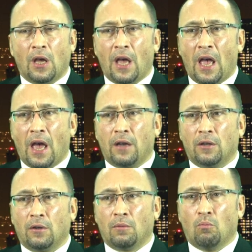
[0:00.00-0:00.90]

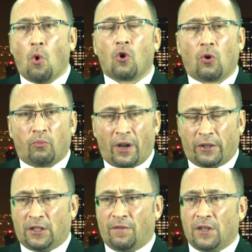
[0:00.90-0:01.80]
and moral
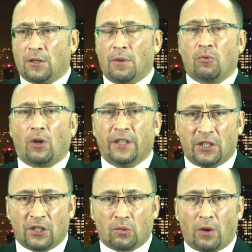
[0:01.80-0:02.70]
relativism and
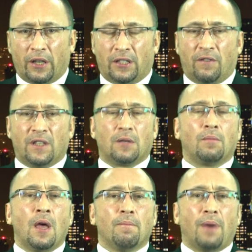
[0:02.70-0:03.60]
religious
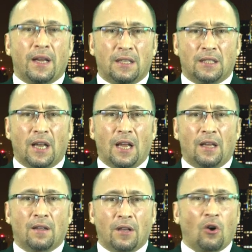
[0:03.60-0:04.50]
relativism by
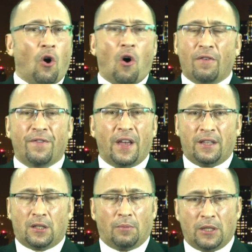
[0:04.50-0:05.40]
saying that all
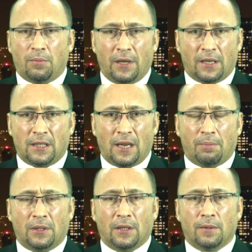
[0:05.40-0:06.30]
faiths must be
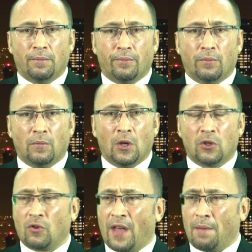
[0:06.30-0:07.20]
accepted?
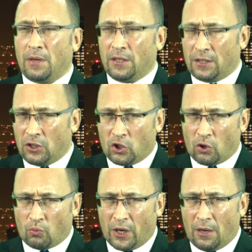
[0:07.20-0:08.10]
So that means that
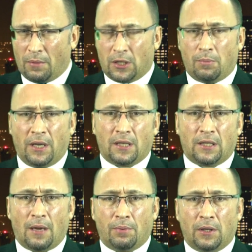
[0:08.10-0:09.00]
Sharia must be
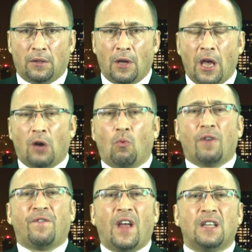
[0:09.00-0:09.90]
accepted. And
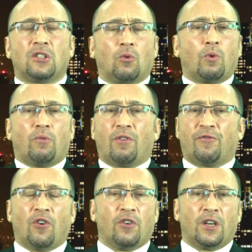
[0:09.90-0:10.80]
what faiths are we
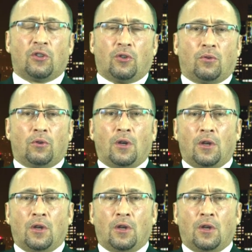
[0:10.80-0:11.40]
referring to?